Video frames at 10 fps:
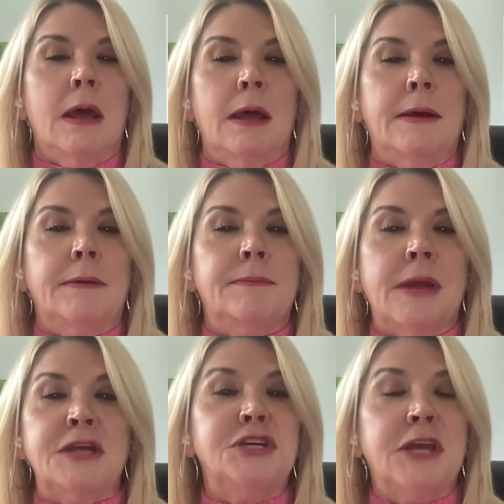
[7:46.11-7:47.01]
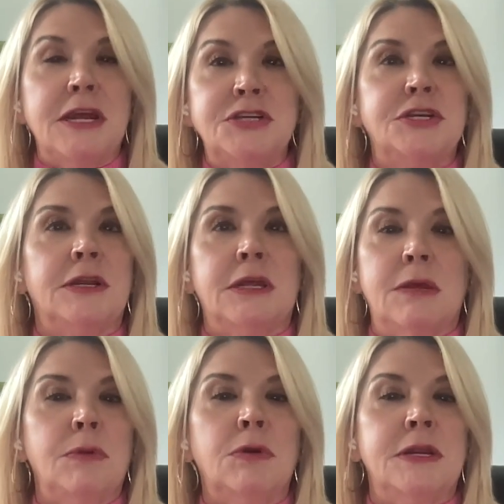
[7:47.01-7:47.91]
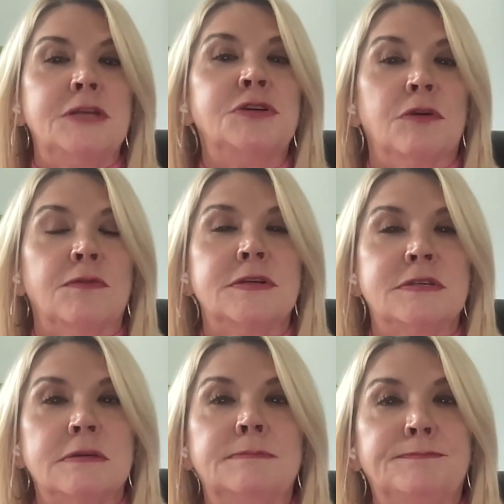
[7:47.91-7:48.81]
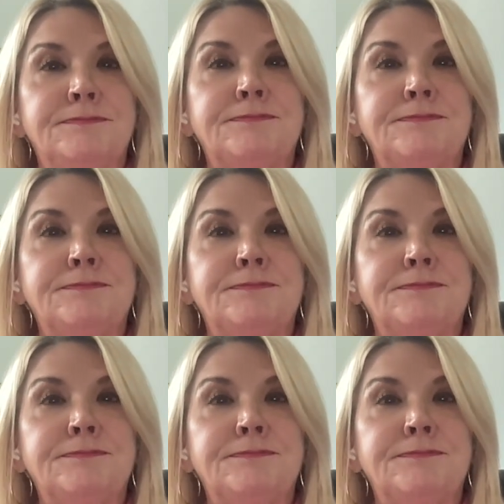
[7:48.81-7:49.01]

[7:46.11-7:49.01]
education and community service.